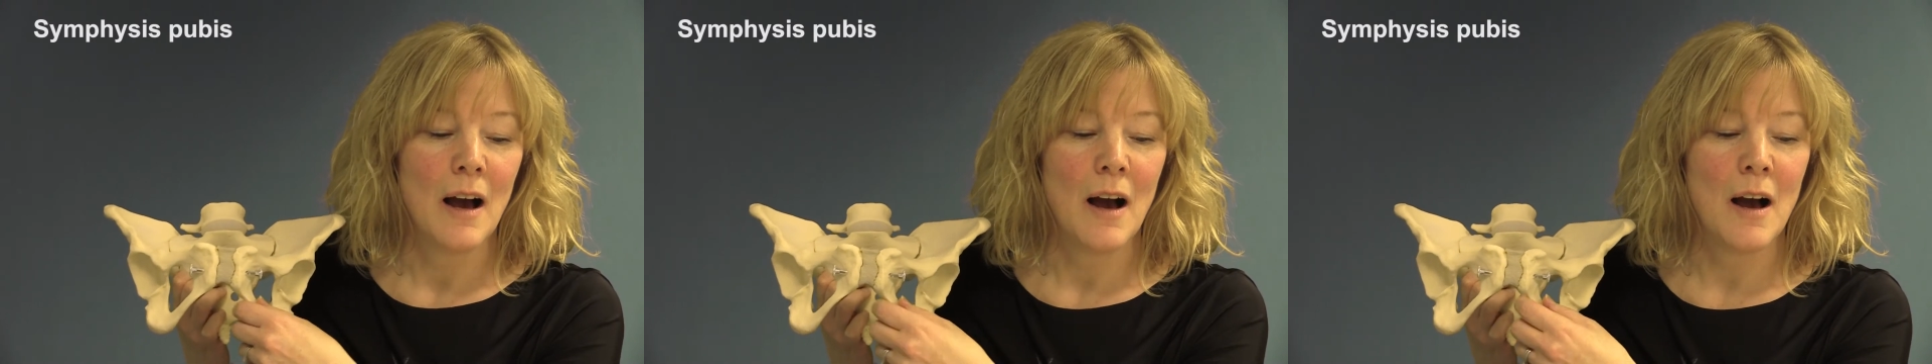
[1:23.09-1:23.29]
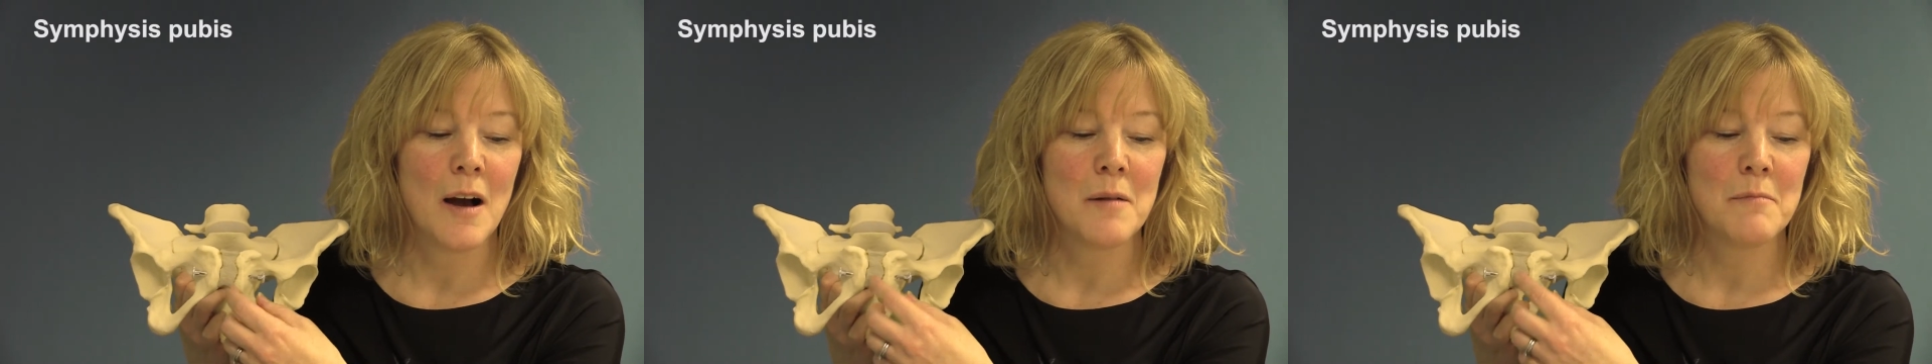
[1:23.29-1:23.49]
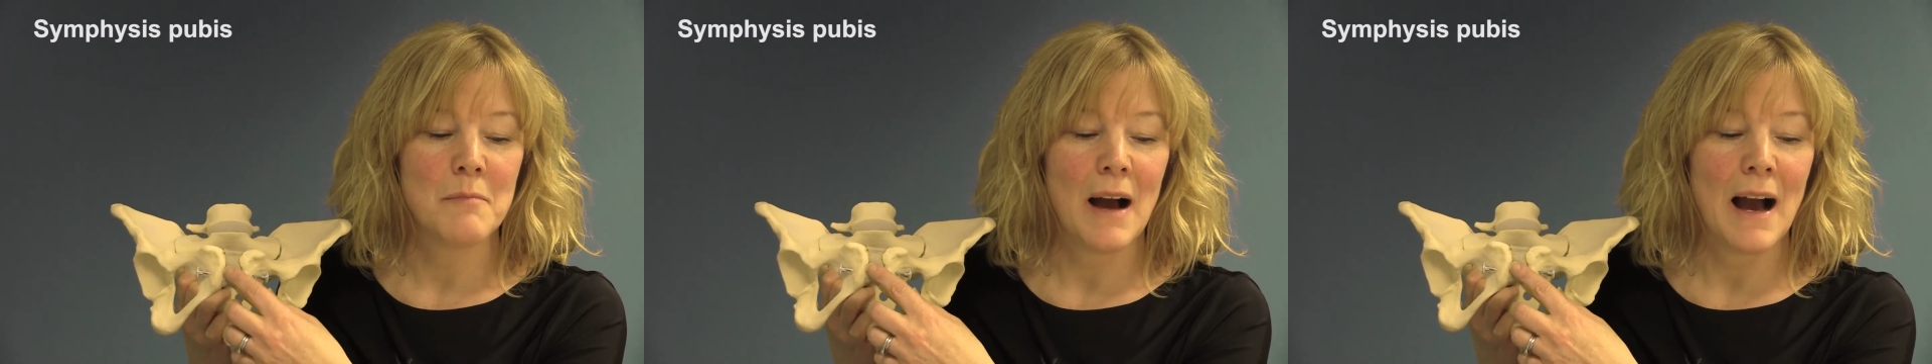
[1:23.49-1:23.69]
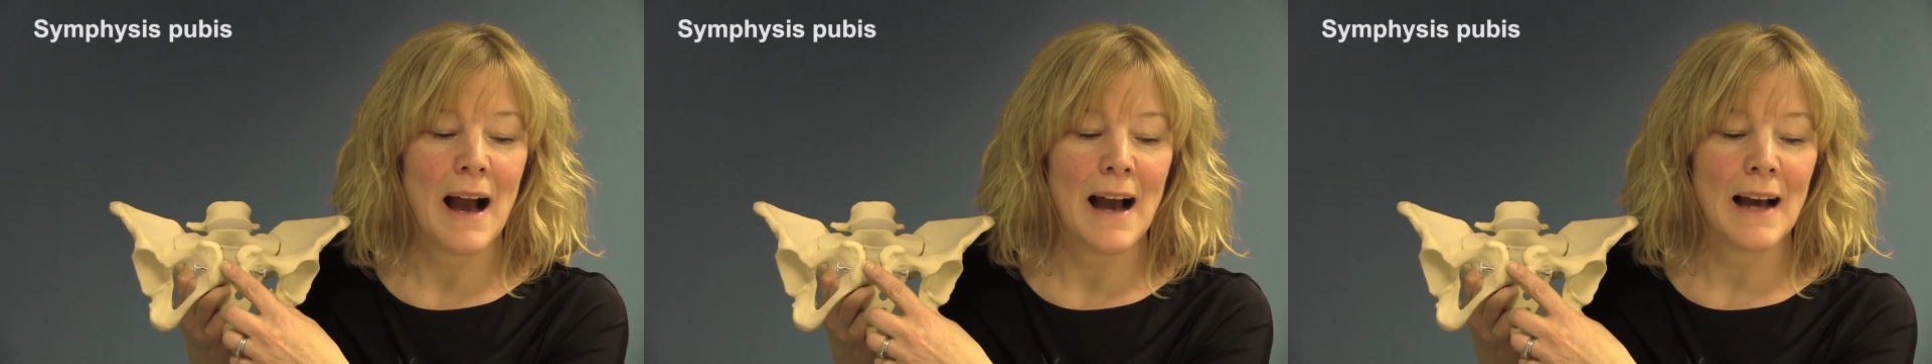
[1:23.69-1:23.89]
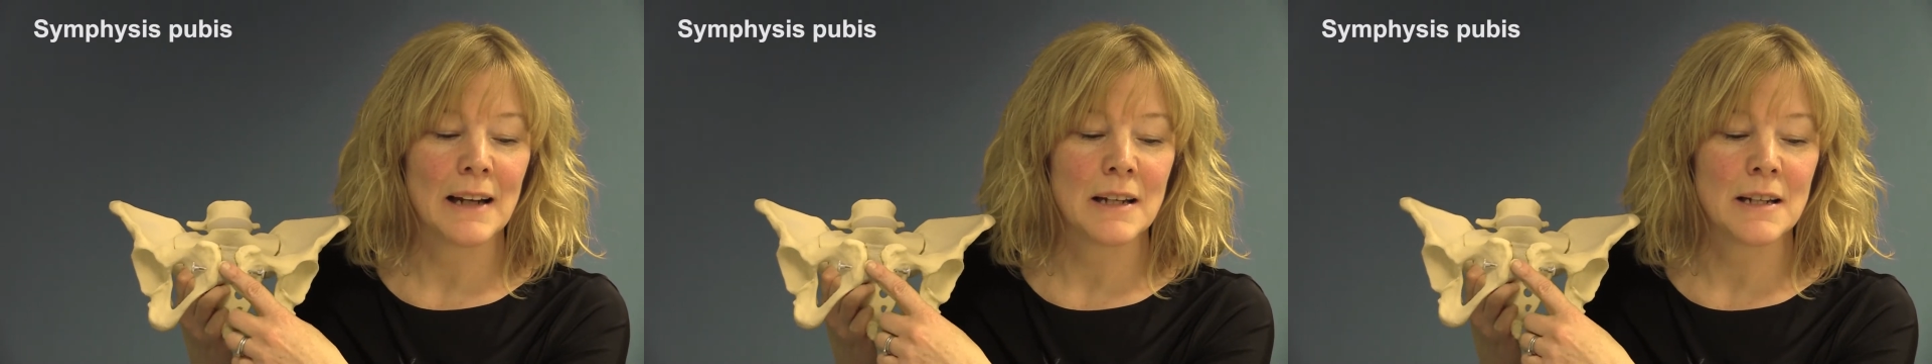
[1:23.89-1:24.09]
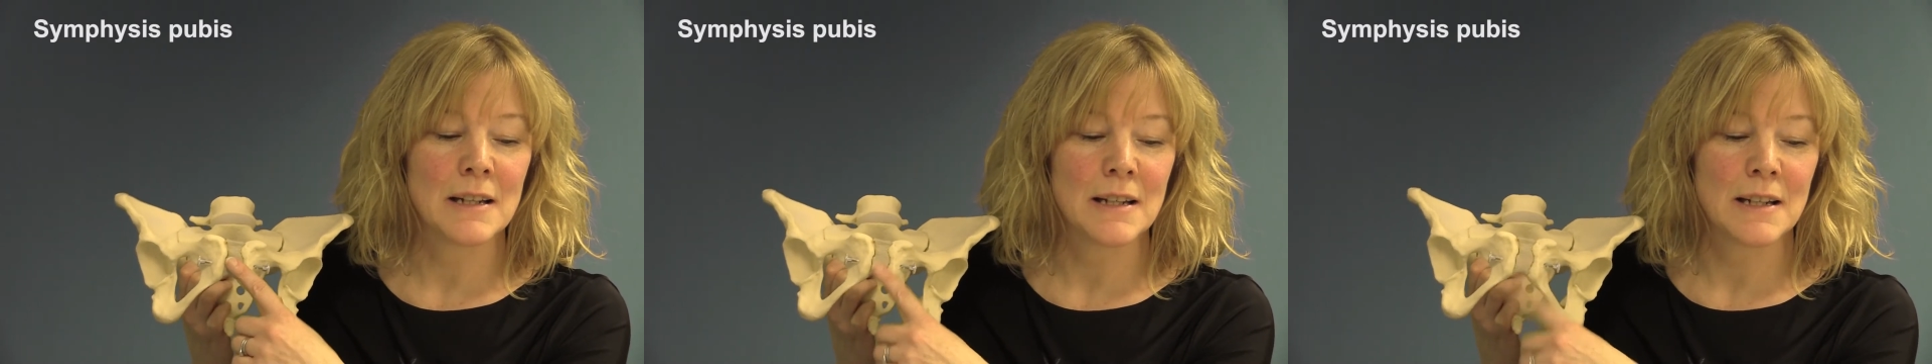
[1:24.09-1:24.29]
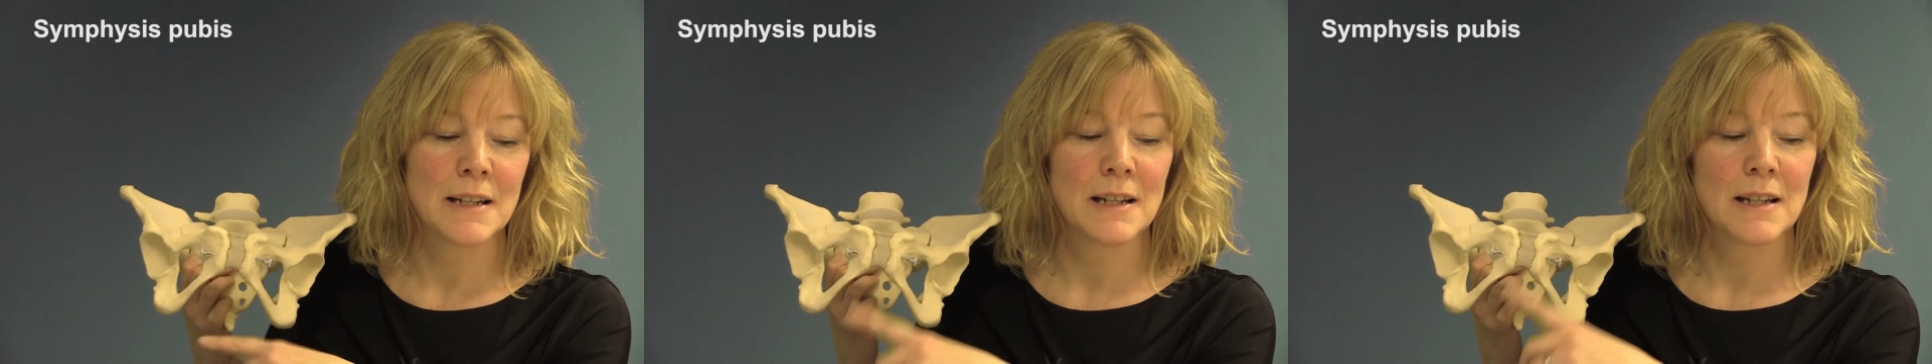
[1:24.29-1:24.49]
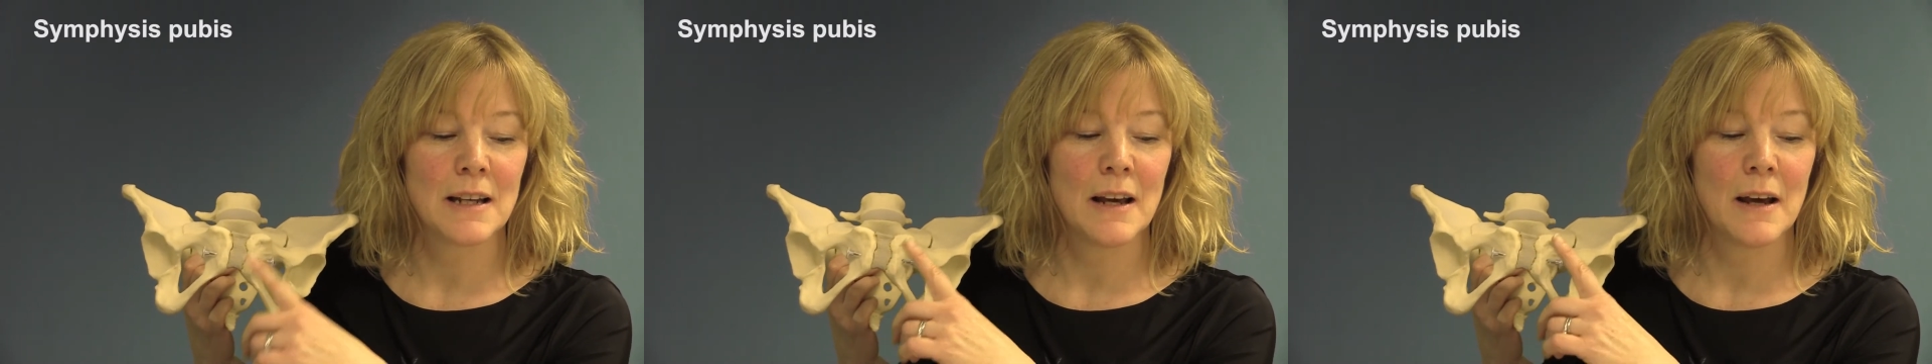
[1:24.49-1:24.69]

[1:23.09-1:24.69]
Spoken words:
So that's